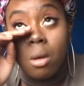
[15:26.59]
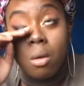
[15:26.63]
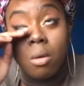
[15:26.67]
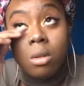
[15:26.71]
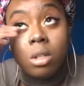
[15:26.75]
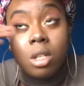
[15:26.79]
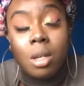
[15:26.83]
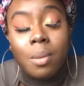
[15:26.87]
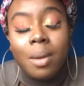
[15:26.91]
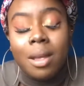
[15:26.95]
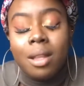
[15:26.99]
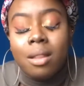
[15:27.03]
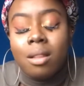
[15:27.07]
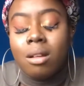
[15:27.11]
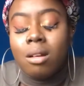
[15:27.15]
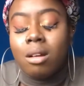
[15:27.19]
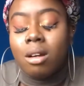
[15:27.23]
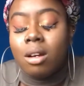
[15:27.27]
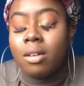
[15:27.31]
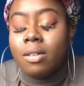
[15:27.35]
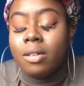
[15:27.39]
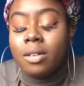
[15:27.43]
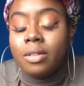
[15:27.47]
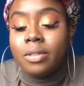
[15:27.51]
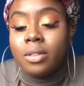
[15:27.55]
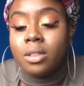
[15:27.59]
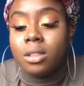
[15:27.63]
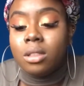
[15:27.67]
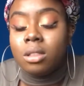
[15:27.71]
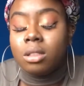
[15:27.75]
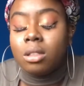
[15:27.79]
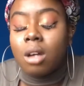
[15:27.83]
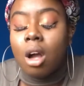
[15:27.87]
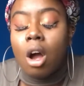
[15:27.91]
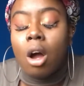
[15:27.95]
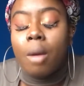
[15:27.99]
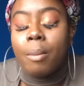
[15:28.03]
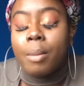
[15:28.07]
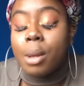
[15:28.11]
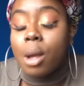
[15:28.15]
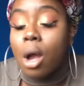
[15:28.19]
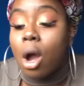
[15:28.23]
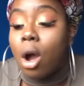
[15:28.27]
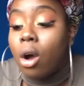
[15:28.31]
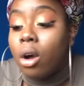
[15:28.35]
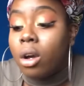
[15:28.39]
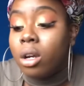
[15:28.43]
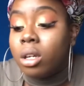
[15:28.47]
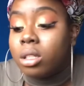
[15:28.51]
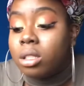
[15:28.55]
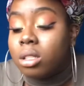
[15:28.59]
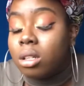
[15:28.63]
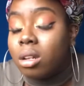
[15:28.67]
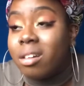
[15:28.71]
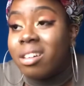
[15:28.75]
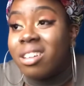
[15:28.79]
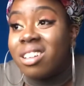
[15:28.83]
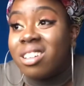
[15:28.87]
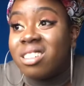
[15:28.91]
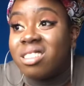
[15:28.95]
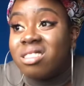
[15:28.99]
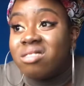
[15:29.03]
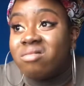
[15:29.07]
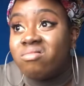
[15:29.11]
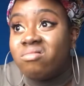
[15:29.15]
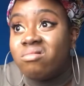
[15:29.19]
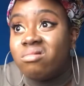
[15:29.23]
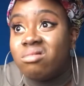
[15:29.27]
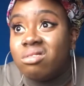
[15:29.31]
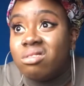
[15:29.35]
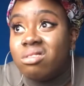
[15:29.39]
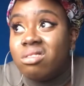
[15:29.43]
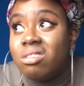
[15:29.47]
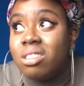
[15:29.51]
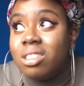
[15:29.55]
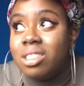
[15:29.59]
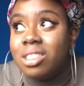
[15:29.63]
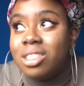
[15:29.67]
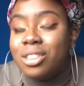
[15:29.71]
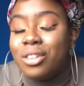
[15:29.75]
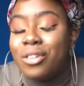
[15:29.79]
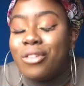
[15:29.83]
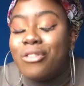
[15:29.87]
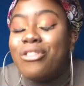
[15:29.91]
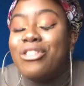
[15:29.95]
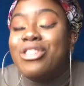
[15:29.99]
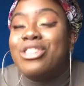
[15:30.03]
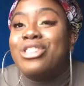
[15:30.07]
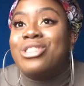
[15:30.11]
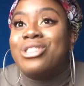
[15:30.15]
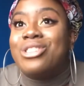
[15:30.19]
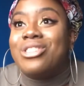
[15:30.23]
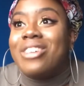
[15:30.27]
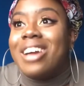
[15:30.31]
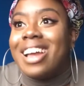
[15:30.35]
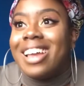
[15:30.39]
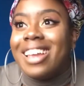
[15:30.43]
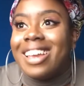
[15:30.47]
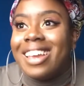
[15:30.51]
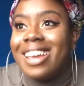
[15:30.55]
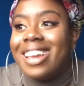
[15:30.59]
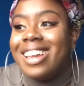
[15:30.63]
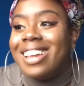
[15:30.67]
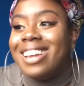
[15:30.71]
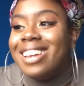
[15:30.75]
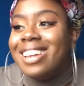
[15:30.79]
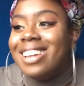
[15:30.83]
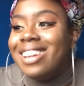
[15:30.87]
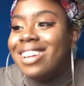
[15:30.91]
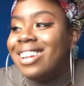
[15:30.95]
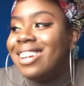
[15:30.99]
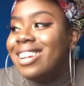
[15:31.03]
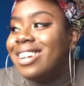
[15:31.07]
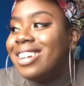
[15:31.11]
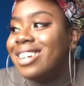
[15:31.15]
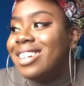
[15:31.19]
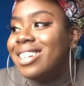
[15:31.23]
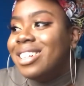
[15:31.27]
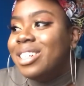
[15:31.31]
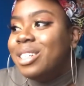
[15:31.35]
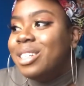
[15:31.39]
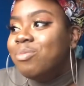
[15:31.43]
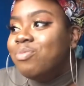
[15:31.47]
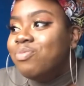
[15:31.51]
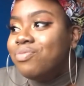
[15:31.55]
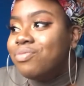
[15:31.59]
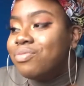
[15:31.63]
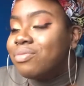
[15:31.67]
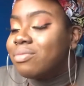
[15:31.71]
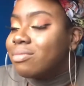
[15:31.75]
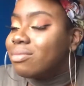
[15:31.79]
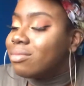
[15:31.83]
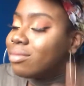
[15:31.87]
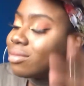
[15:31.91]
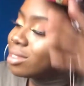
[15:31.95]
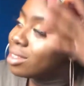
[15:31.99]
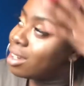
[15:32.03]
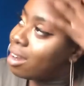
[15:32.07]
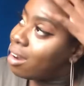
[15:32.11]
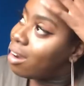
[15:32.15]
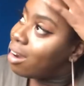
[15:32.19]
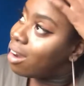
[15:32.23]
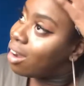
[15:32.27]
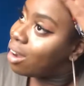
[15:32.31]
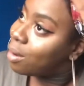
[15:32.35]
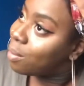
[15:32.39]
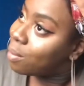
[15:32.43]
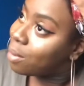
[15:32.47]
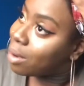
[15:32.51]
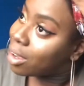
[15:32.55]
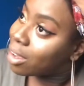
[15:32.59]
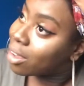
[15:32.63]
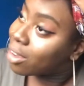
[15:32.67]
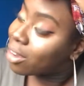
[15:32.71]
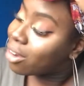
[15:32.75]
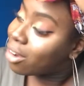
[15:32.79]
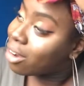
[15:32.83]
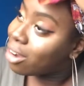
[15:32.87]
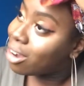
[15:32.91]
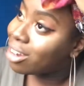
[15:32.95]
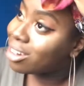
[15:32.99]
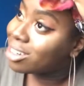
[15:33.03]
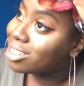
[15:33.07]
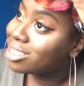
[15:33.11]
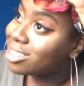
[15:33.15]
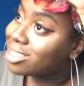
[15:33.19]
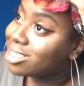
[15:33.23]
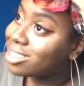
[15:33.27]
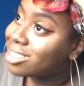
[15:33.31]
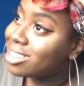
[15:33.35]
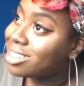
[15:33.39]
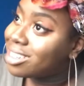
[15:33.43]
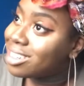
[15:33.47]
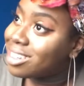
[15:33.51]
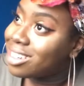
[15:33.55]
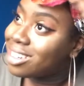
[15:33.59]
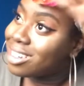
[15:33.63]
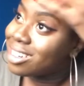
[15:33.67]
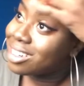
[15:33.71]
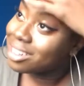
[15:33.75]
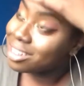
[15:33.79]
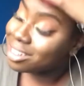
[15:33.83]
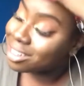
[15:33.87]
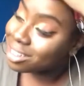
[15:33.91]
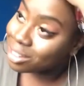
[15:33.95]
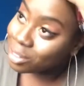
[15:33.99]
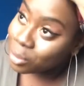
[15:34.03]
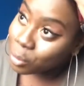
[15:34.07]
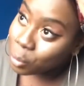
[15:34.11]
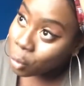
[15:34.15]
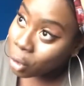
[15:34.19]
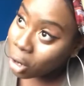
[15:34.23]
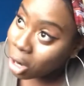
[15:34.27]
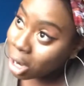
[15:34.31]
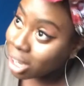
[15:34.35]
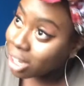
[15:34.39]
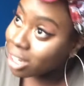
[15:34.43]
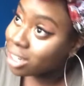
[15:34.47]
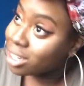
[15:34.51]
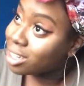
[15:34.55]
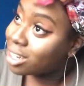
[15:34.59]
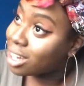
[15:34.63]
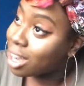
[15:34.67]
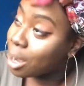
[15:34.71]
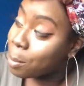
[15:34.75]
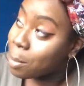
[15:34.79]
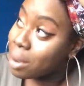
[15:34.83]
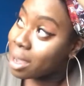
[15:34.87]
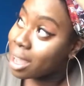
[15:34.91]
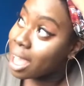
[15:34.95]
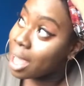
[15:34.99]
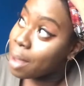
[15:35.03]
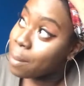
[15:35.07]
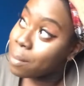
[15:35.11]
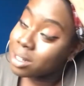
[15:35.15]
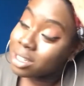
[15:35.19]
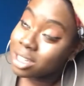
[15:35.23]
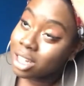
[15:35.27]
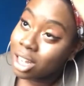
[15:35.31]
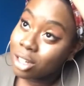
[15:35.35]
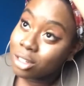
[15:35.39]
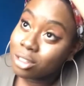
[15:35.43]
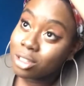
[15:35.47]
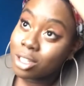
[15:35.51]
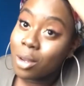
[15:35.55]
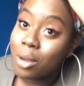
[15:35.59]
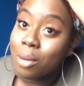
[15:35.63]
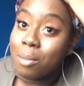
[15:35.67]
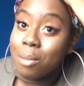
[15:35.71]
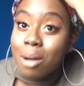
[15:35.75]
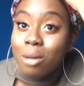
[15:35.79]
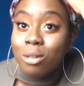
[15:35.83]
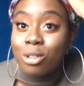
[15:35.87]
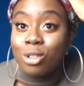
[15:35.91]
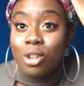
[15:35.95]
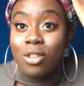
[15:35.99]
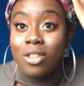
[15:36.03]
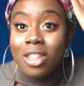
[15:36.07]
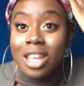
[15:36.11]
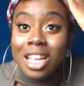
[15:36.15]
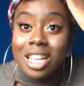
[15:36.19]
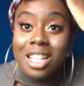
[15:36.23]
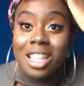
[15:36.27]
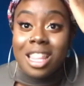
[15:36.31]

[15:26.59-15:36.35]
What do you mean in the life if you just can't be asked? Like, oh, it's frustrating. Oh my god. Why am I getting myself so emotional?